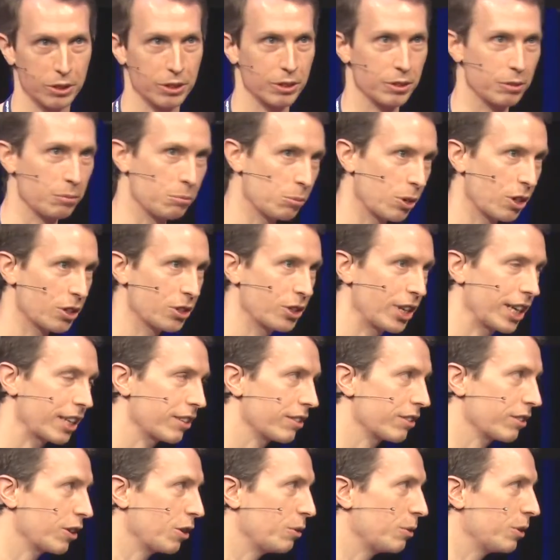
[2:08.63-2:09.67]
and projects
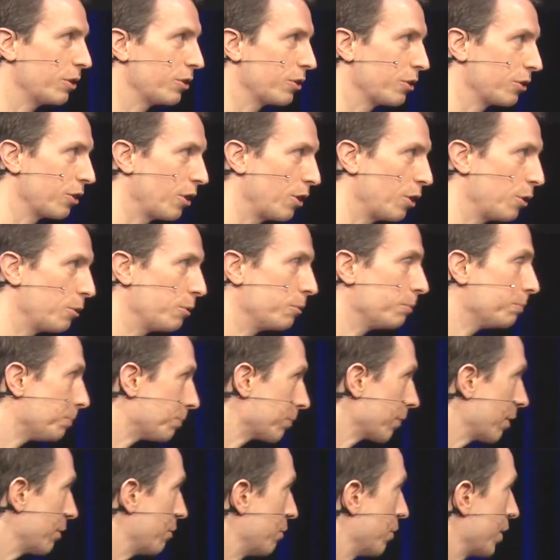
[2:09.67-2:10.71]
and so on. So,
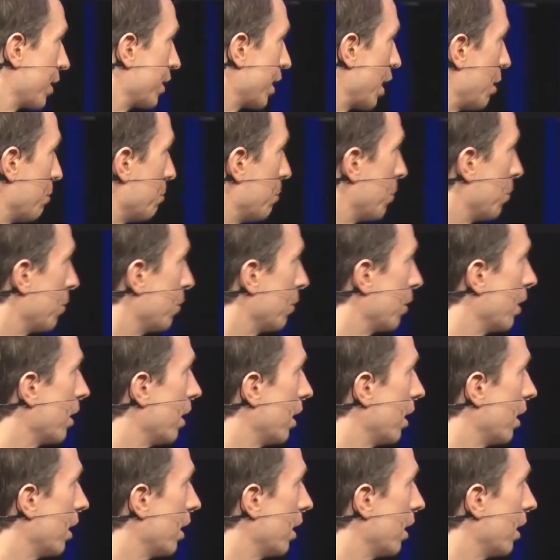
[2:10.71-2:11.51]
for example,